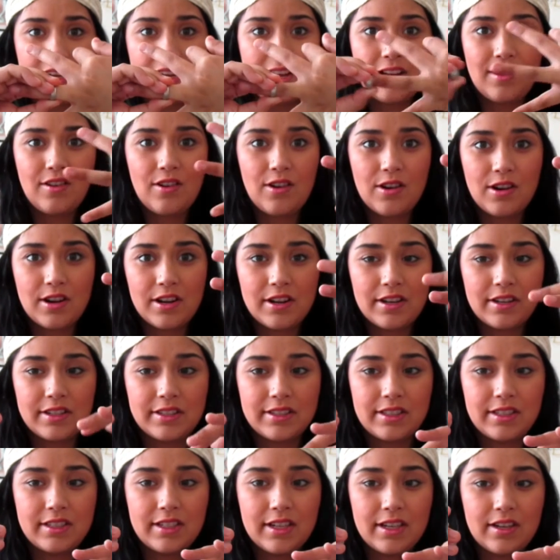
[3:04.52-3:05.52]
how hard it
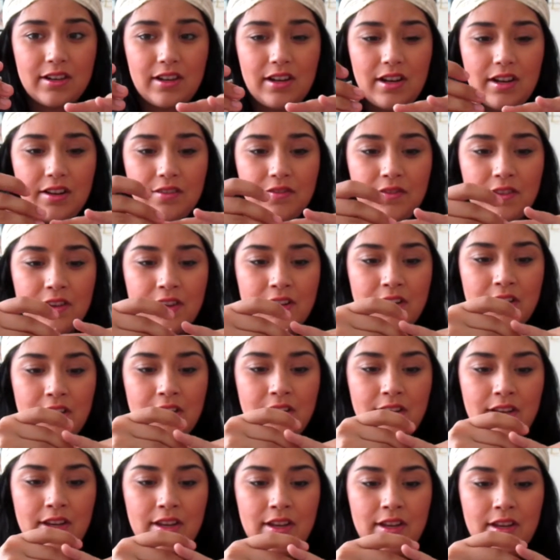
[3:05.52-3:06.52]
is to take off.
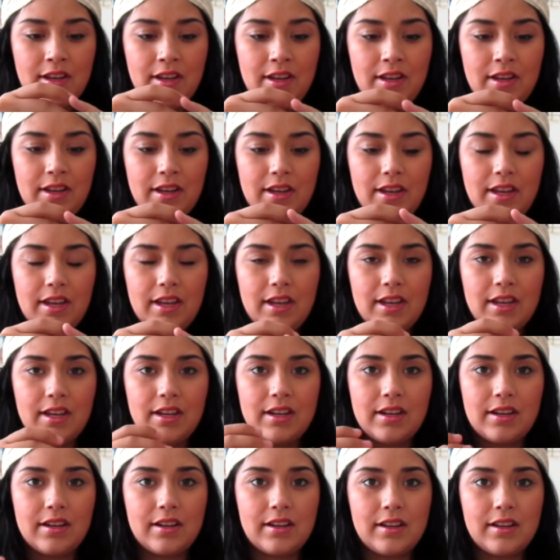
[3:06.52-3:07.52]
And